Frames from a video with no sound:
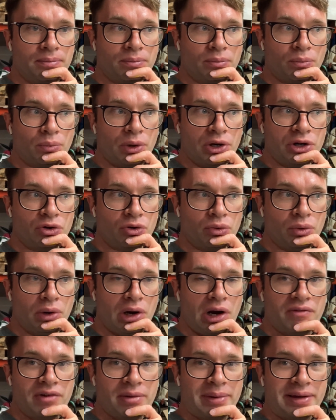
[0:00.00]
which will
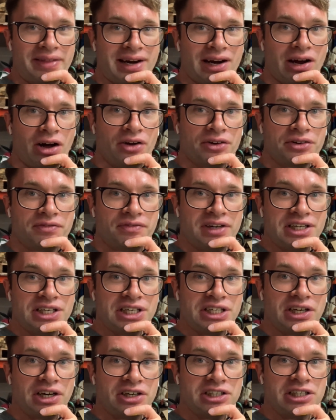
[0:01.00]
hopefully be the last finishing
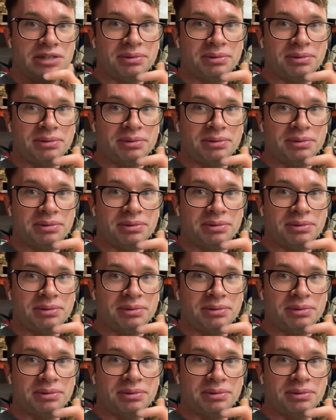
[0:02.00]
touches,